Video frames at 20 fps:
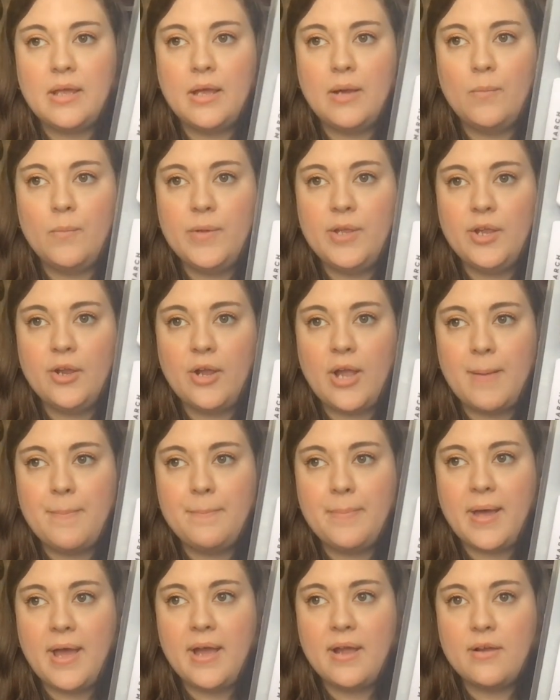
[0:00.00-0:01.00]
We are come
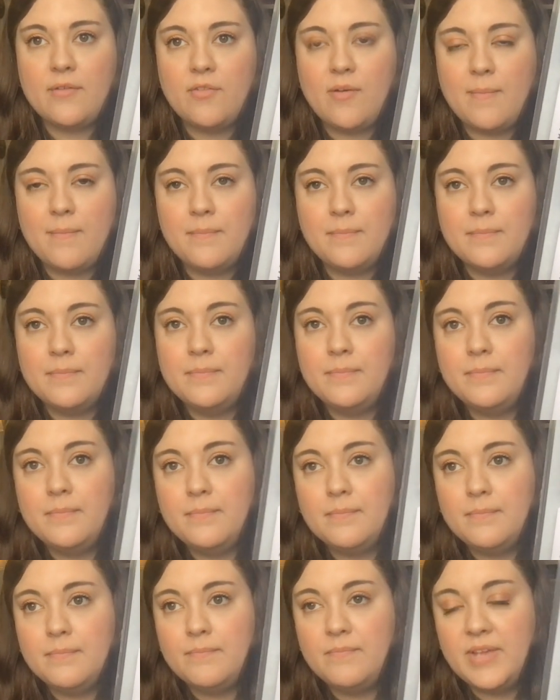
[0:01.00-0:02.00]
back from
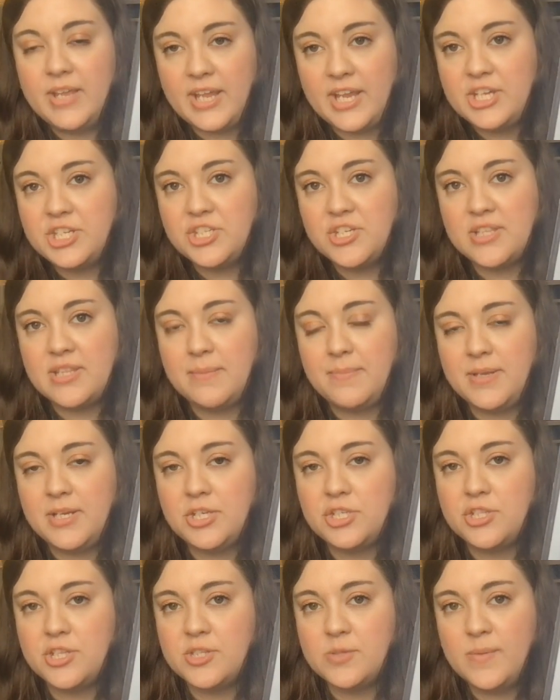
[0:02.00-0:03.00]
vacation at the
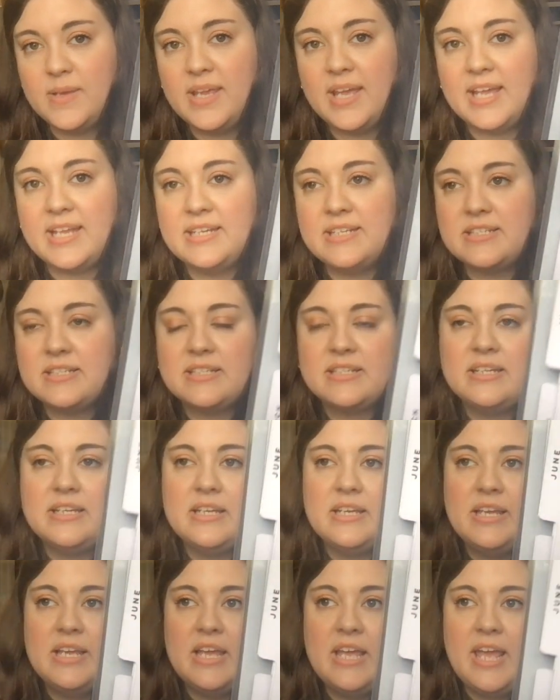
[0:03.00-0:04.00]
beach this weekend,
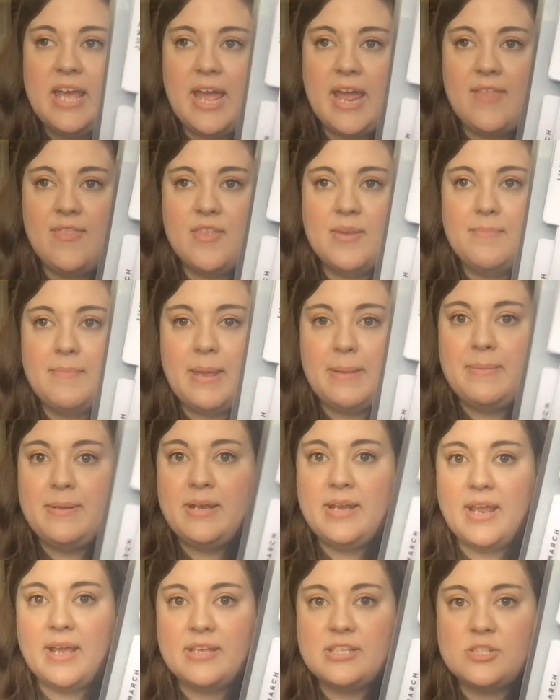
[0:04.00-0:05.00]
and then maybe
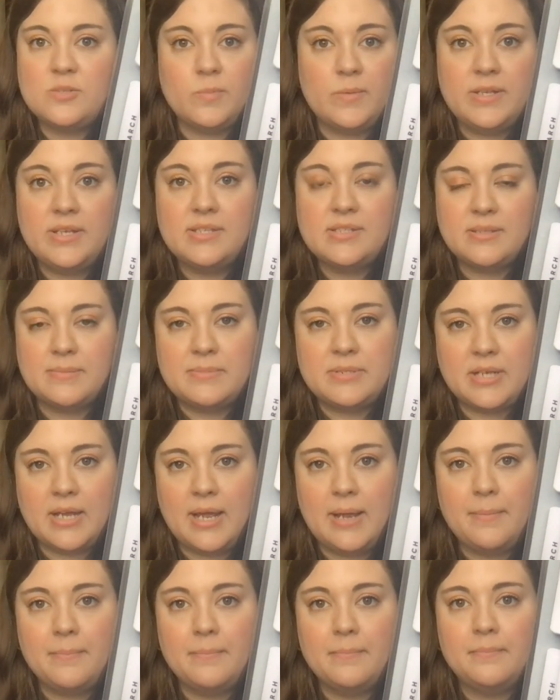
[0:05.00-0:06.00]
next week
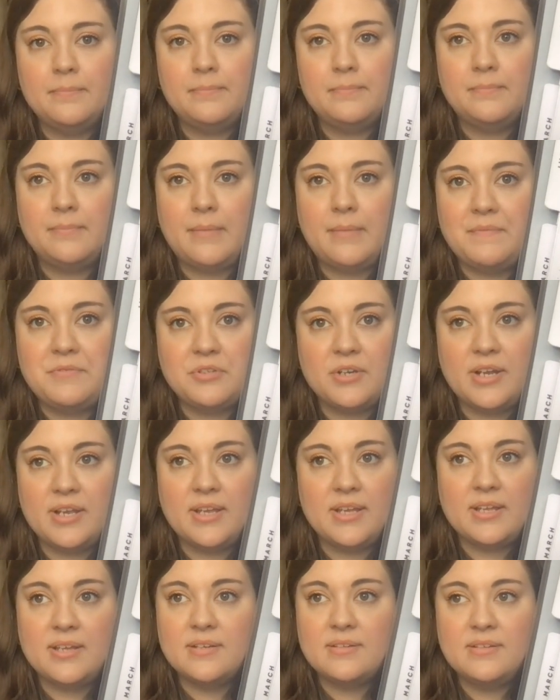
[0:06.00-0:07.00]
sometime after I
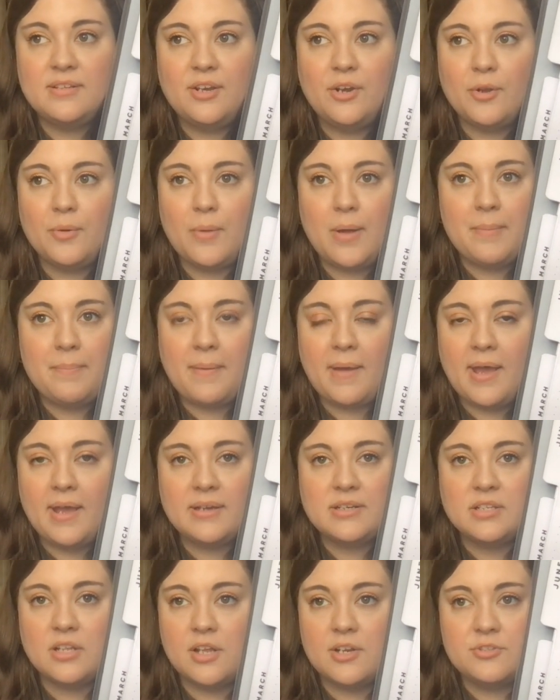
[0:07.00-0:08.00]
get,
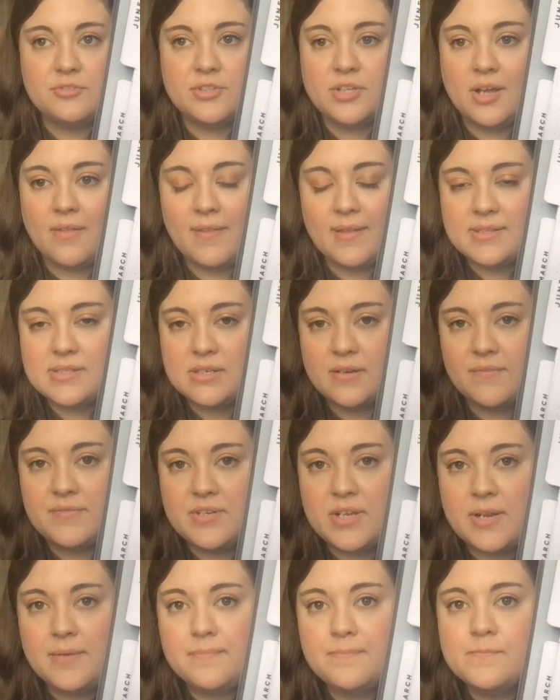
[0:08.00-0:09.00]
unpacked, laundry, all that stuff
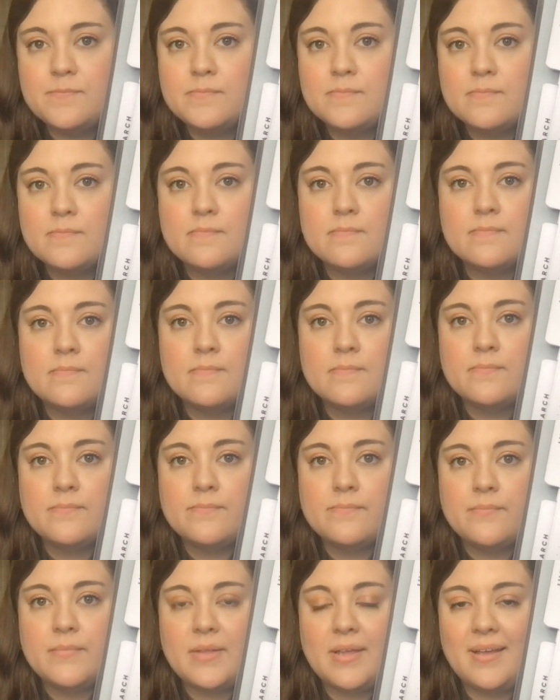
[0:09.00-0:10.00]
done,
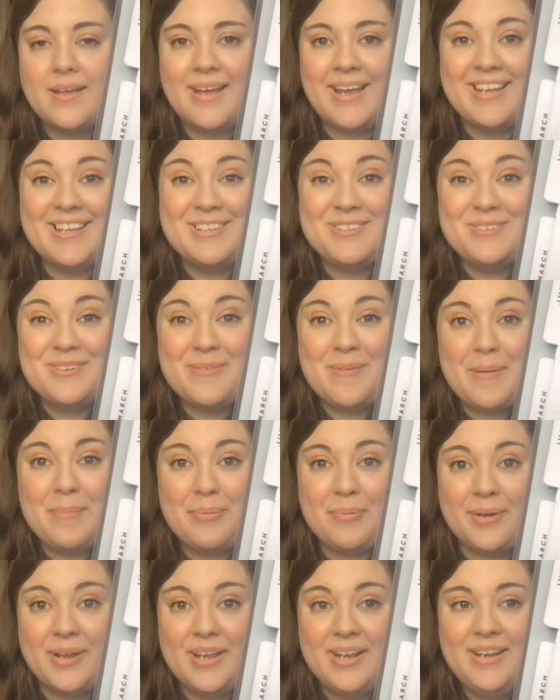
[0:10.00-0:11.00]
I can do a whip
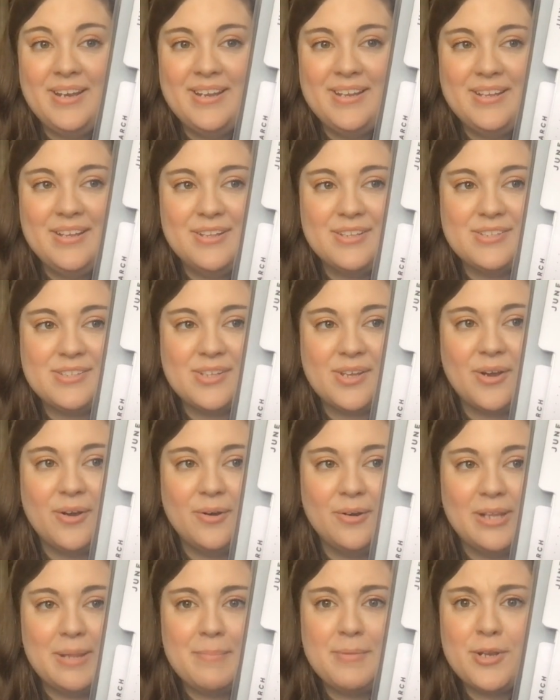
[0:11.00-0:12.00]
parade.
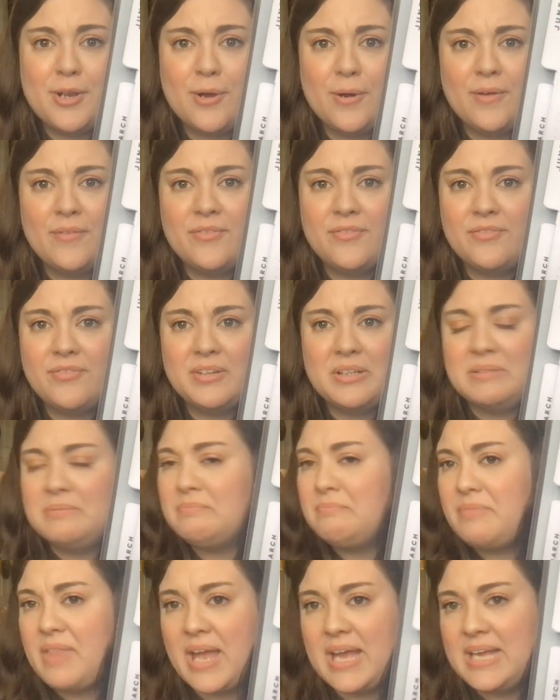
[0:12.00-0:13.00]
So let me know if
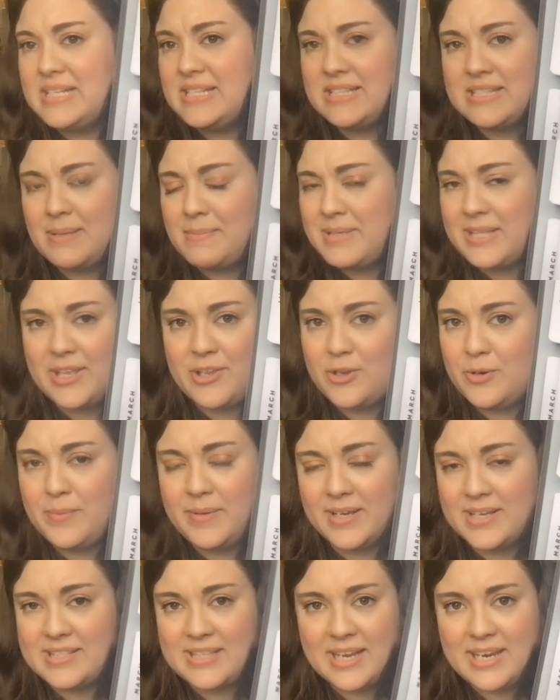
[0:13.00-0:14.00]
that is something that you'd be
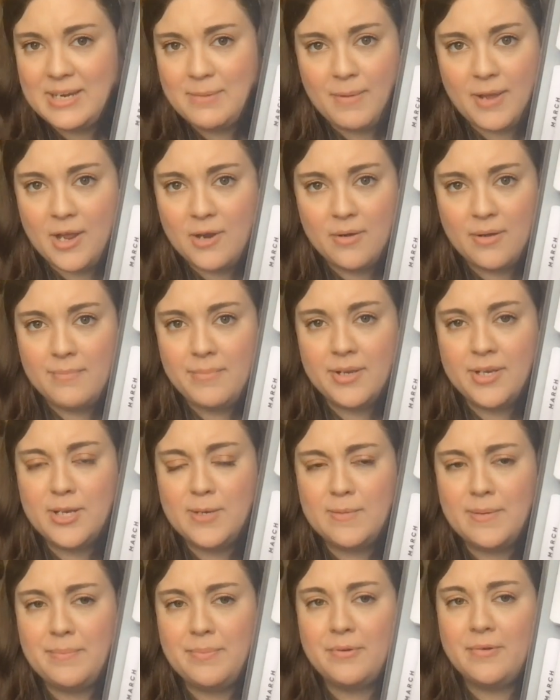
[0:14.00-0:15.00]
excited about, a mid-year
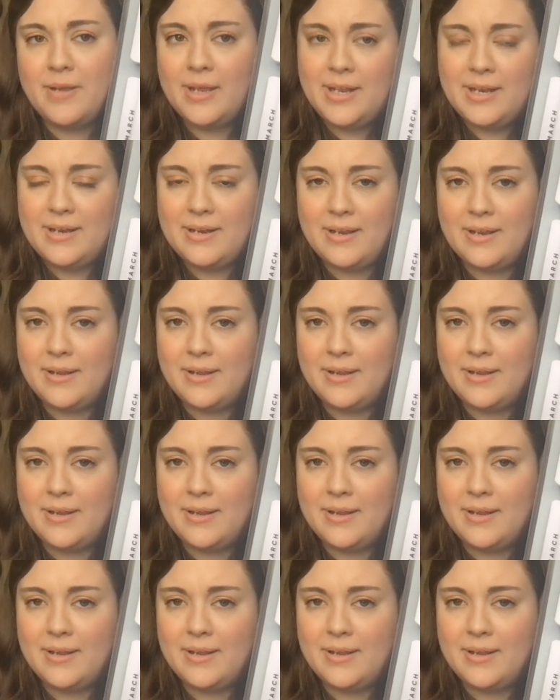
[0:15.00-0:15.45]
whip parade.